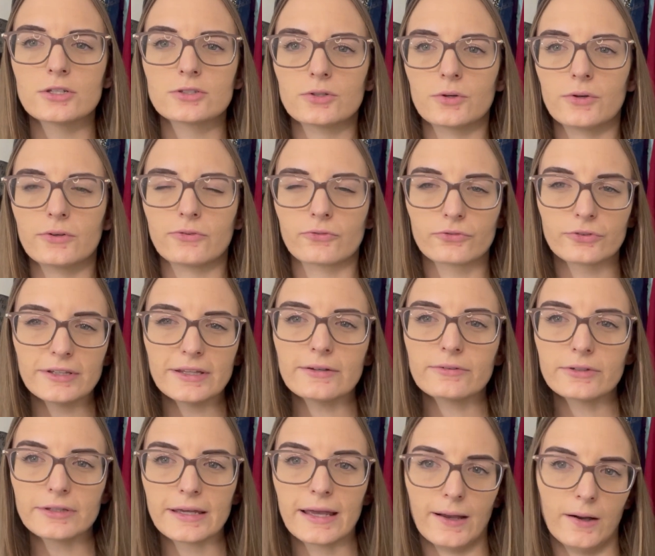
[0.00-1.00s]
So it's
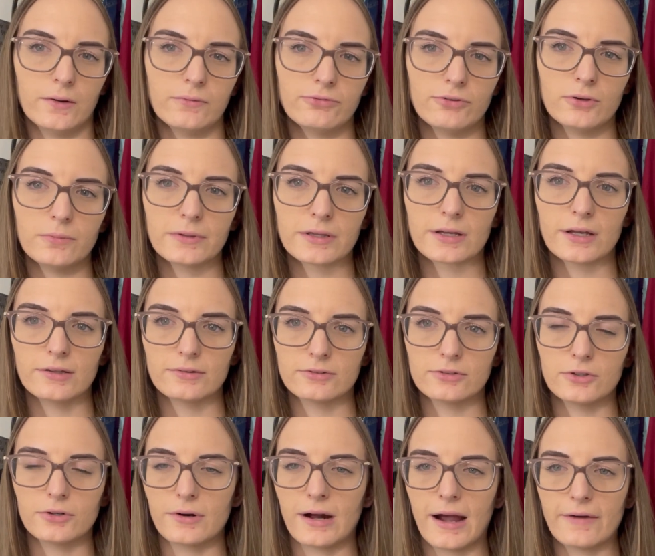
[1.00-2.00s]
really helpful because
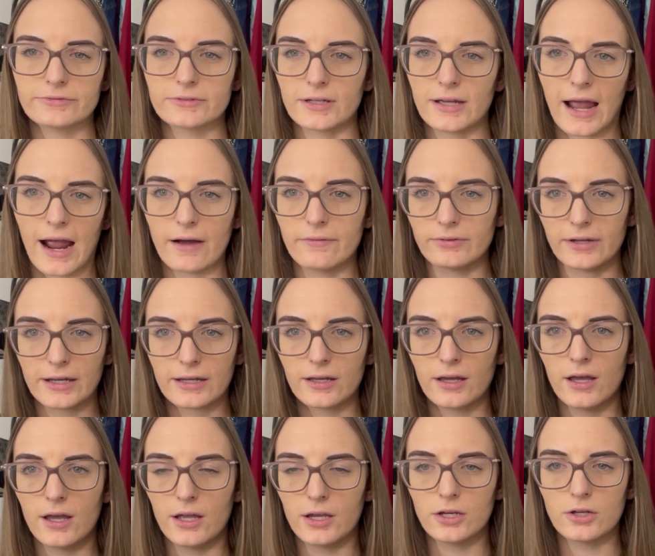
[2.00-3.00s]
you don't have to have, like,
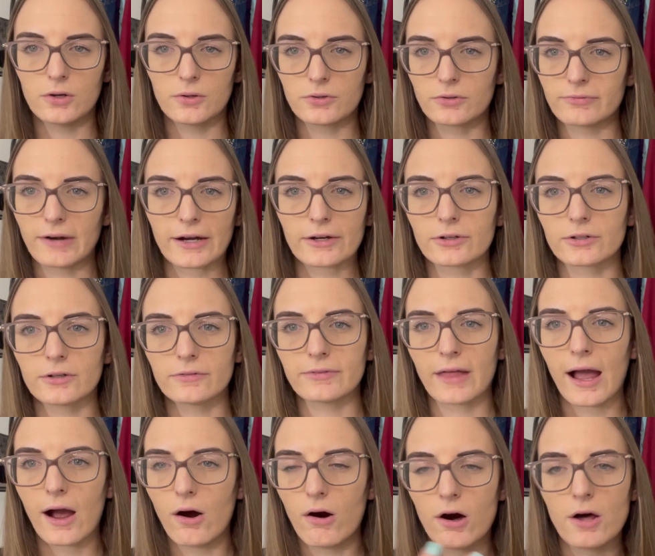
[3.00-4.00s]
you know, the record of
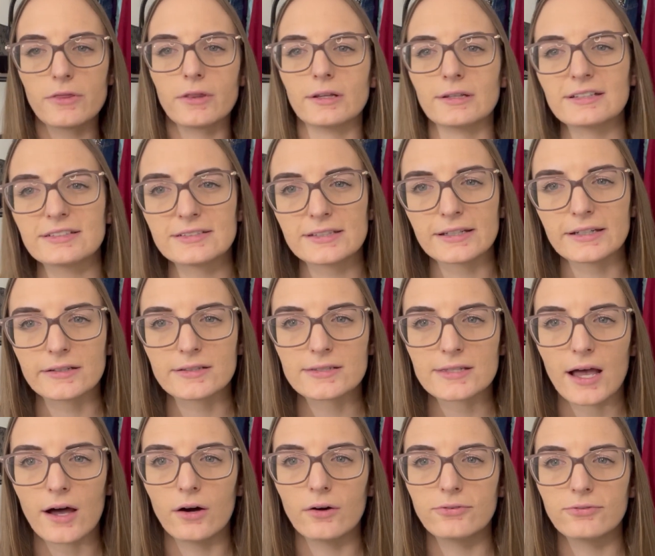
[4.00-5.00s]
that on the listing
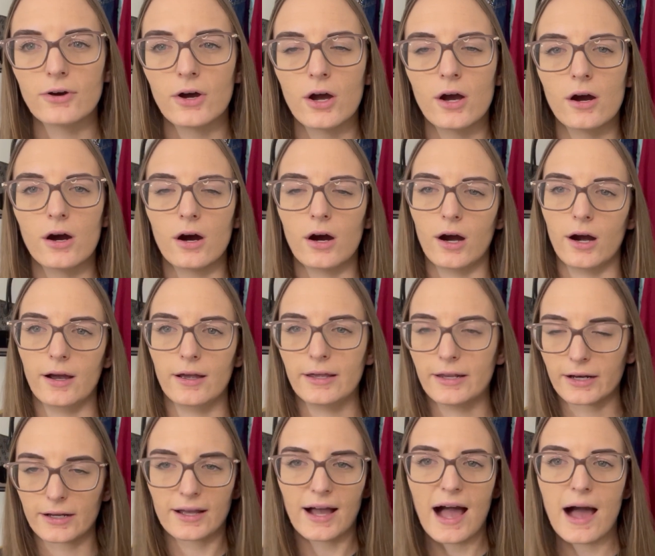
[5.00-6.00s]
itself
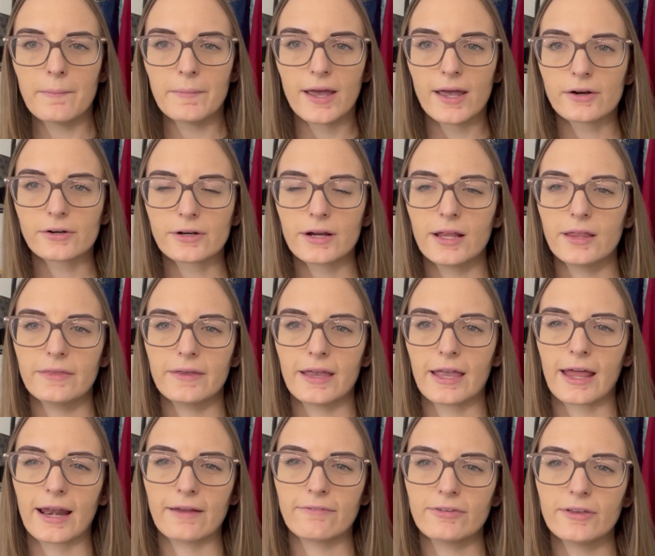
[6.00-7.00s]
in a comment or
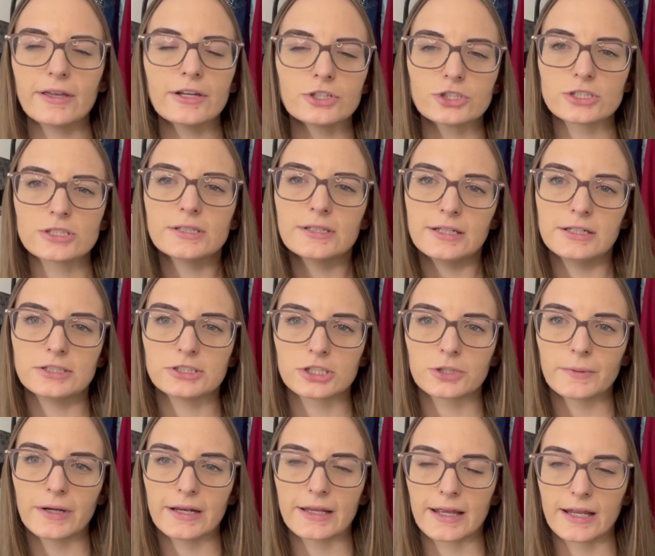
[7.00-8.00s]
anything, and I feel like it's just an
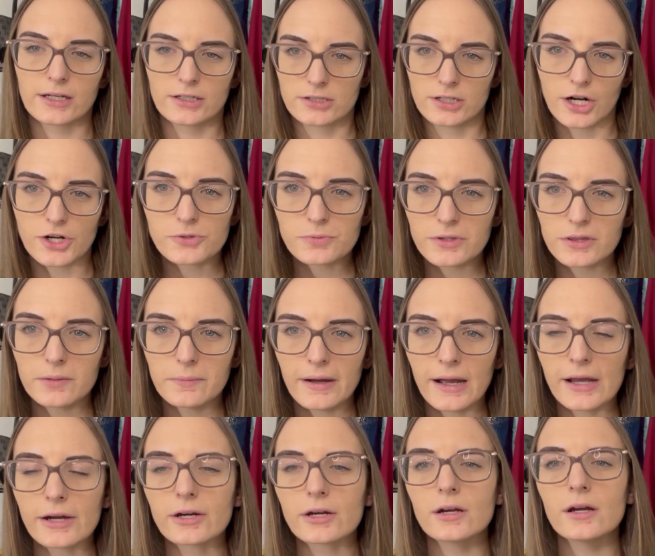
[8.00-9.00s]
easier way to get in touch with the
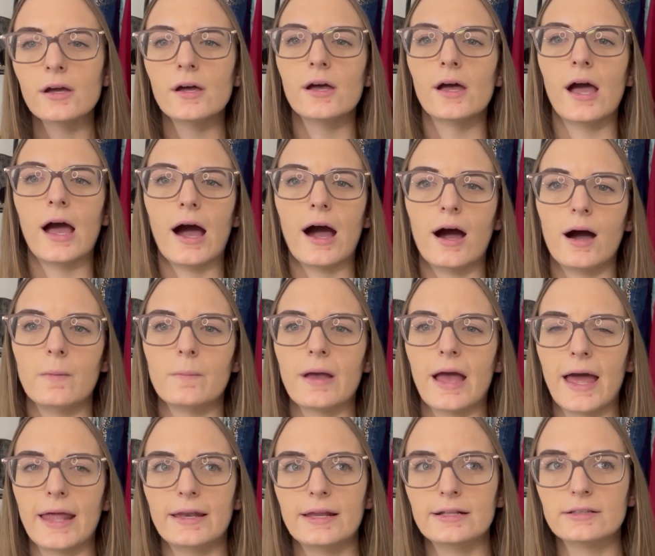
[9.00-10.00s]
buyer,
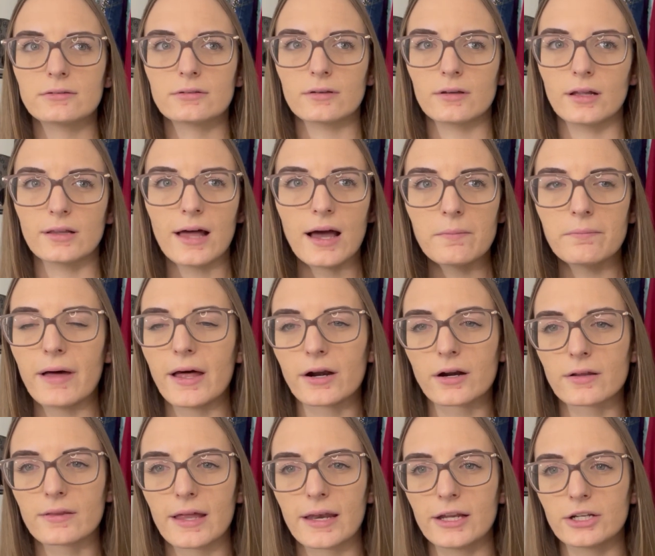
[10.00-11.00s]
and it's a lot
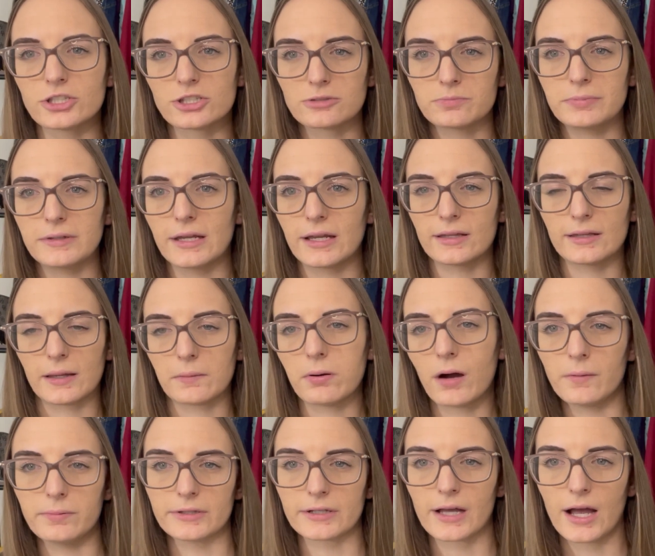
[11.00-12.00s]
better than it just being like
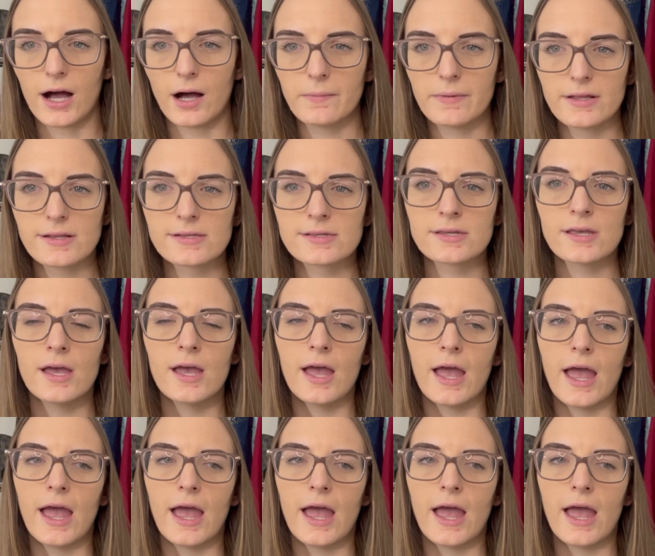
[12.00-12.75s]
public comments.